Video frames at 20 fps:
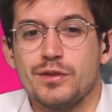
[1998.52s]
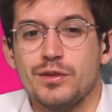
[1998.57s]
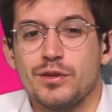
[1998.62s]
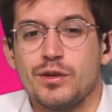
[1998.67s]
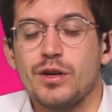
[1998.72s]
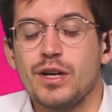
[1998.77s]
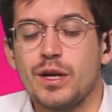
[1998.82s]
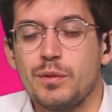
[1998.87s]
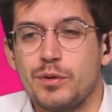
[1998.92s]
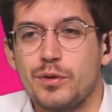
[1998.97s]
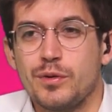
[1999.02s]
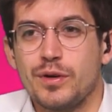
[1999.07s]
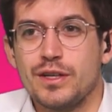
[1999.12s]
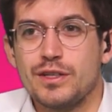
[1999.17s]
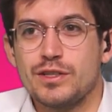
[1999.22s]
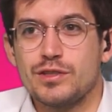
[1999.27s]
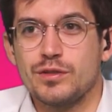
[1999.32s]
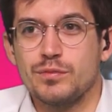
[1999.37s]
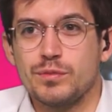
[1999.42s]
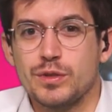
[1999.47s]

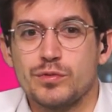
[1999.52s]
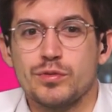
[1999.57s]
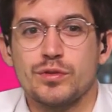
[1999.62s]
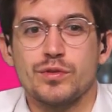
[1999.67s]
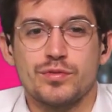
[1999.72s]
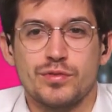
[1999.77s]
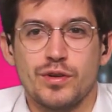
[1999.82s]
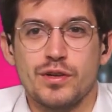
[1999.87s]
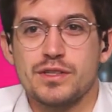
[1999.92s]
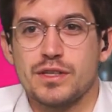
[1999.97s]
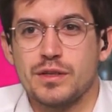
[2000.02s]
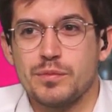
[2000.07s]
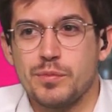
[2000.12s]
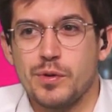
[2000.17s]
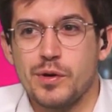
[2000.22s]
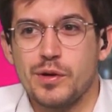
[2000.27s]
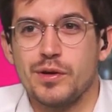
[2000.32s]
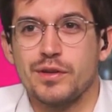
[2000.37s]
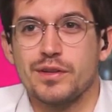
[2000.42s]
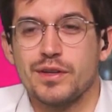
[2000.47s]
collaboration between France and
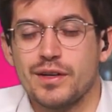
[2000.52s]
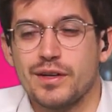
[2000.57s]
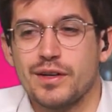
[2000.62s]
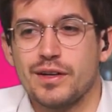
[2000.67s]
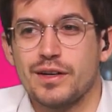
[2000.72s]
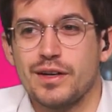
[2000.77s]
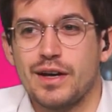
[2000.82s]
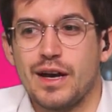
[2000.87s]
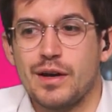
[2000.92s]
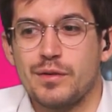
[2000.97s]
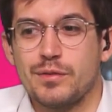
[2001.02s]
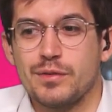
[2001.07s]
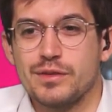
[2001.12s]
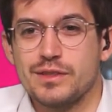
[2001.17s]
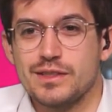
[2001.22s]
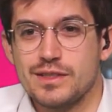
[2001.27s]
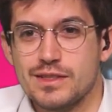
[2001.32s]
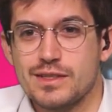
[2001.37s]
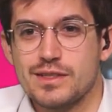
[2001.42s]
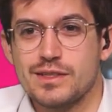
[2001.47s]
Poland around
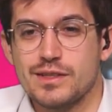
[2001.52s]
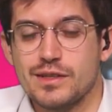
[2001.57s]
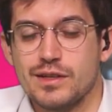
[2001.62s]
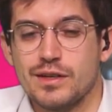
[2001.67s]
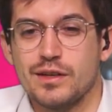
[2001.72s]
this